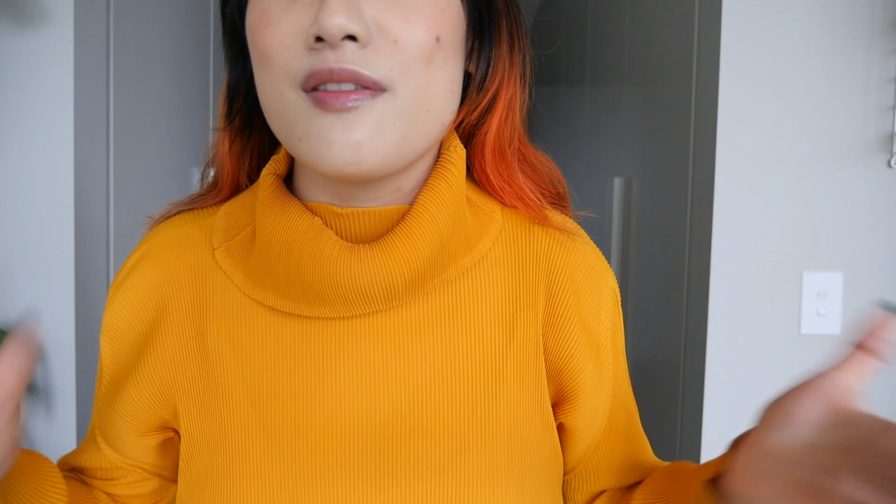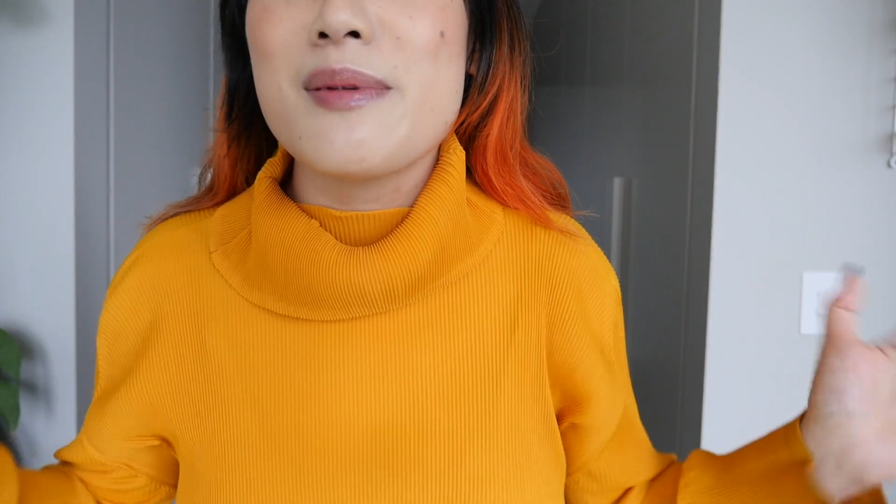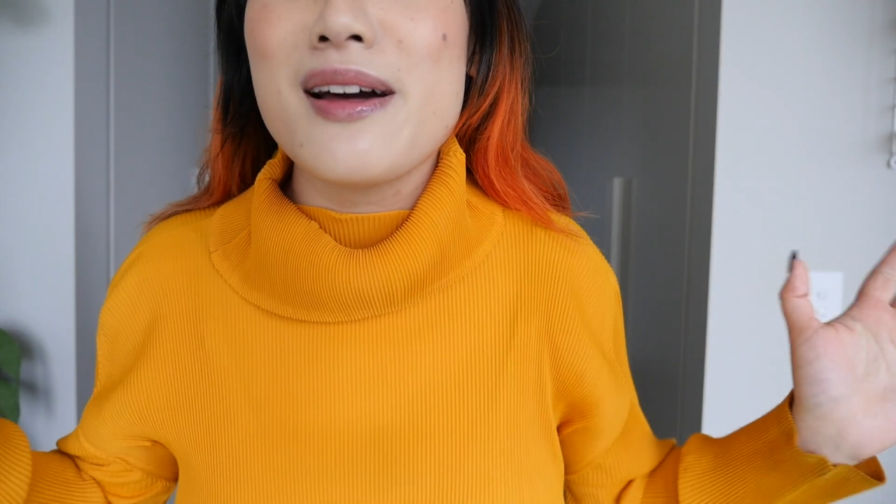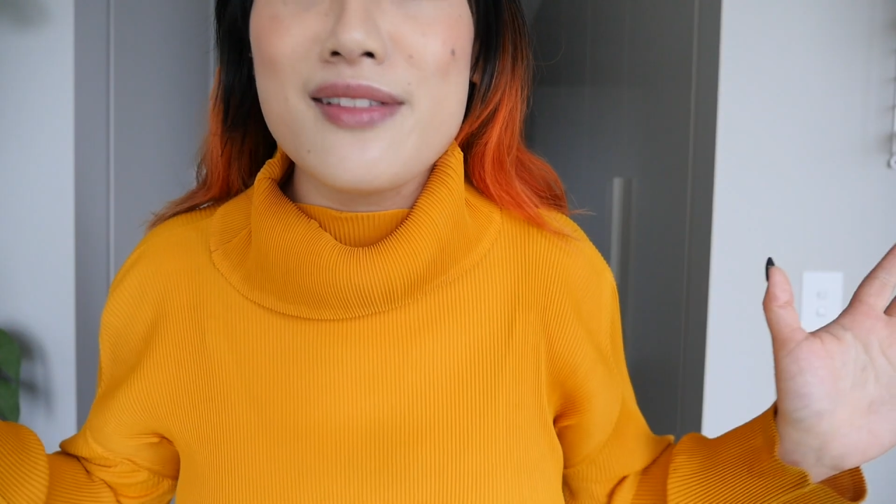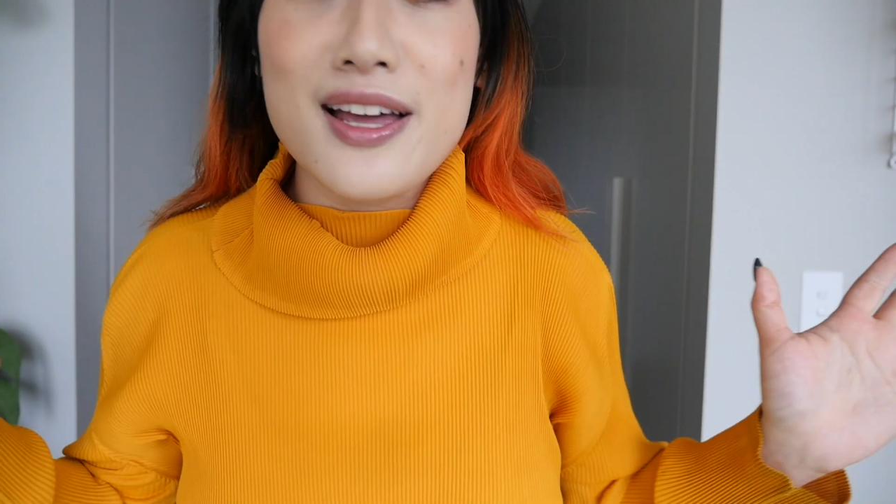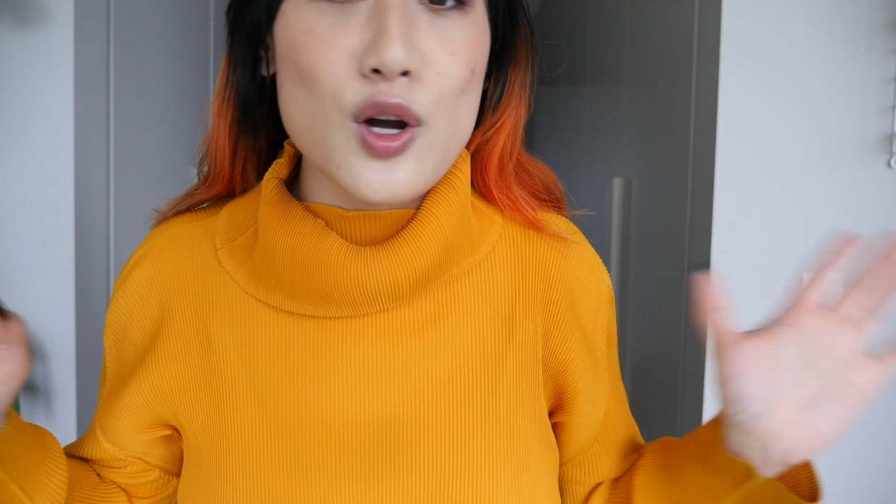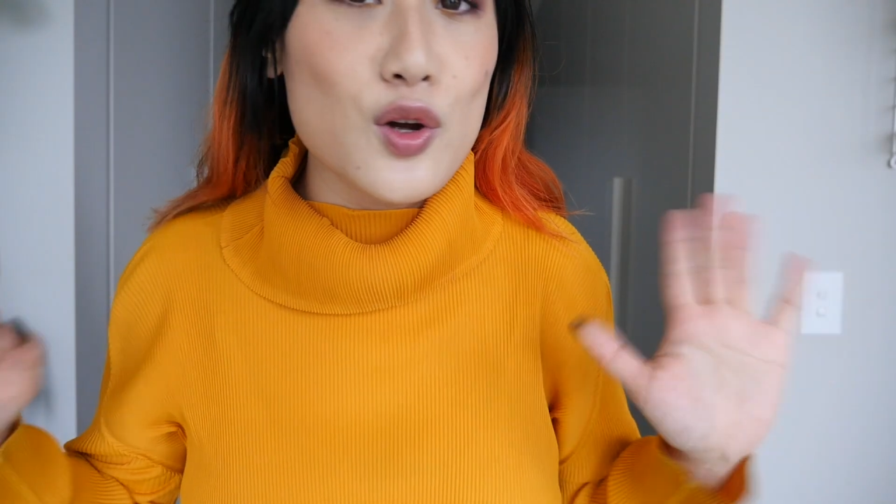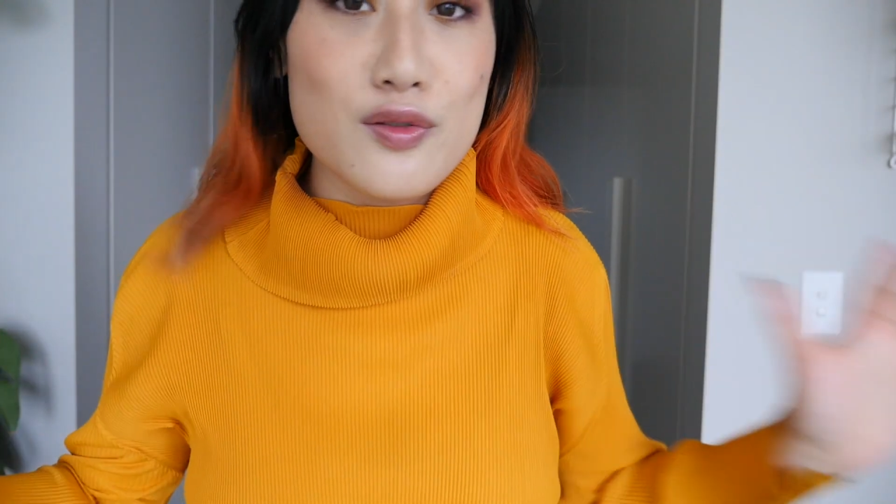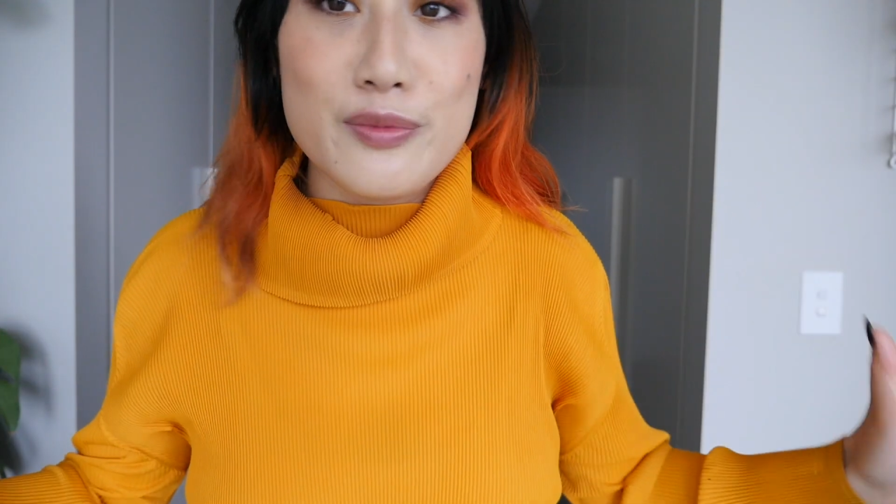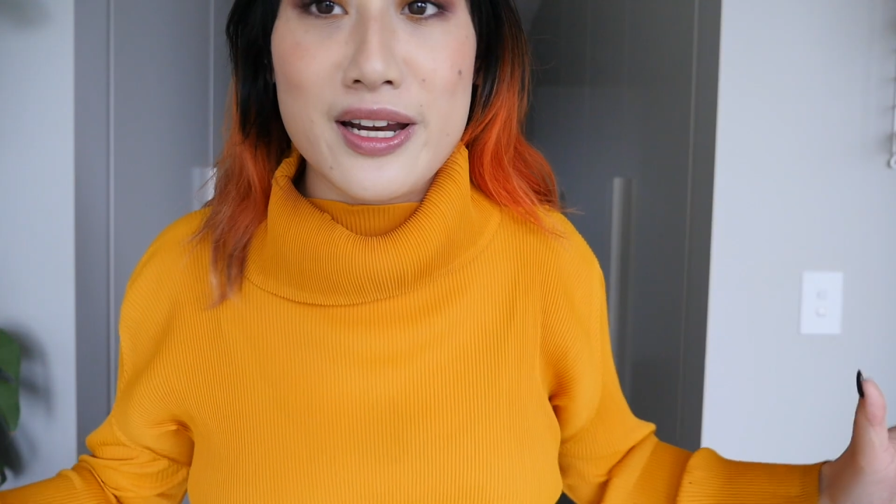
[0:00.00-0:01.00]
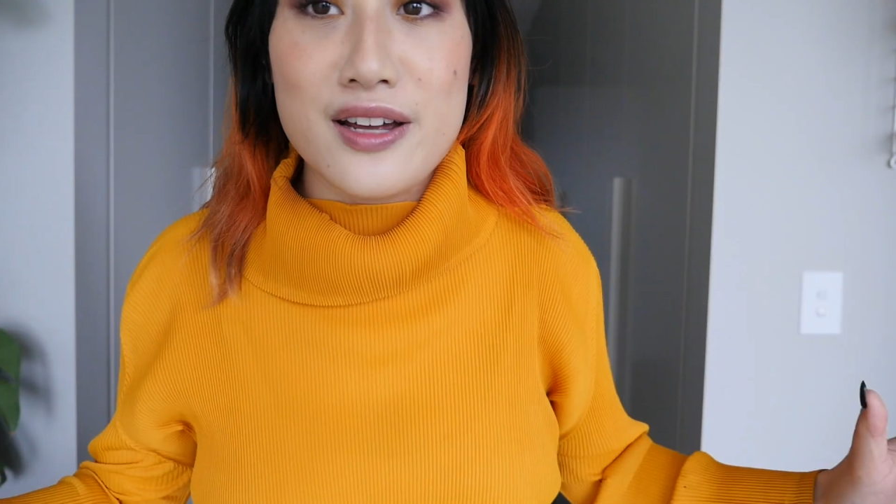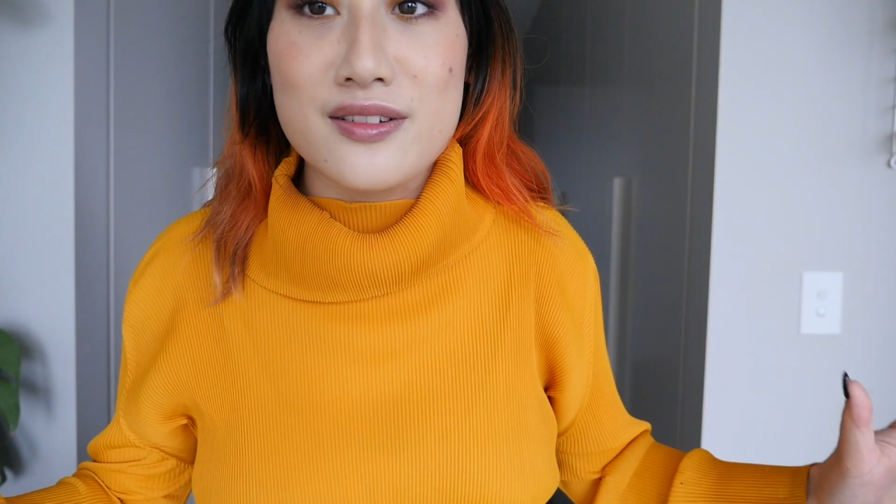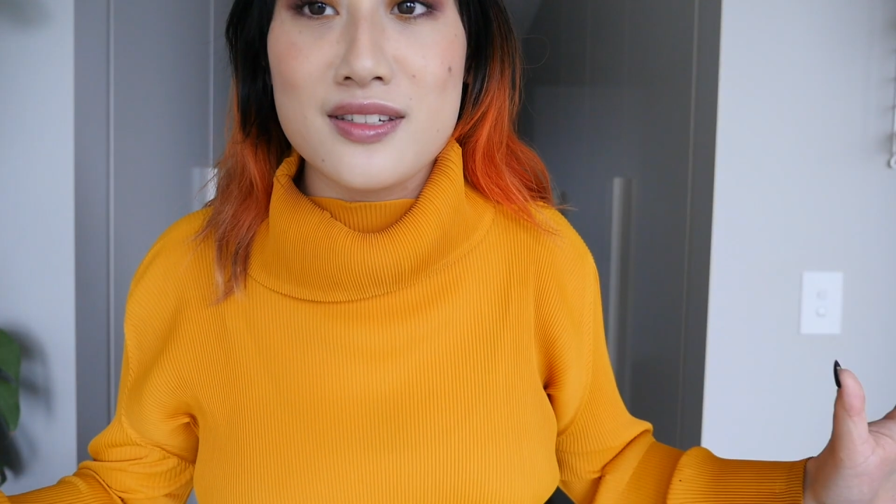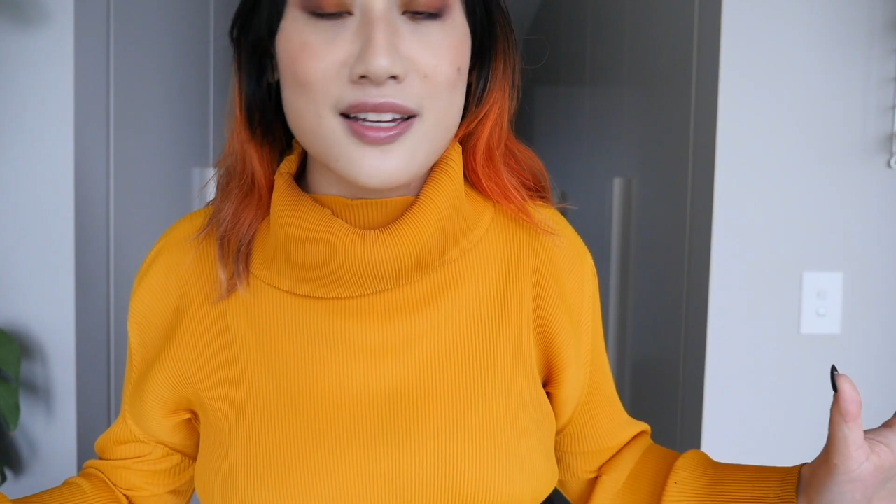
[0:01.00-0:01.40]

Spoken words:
I'm kind of like over my nails.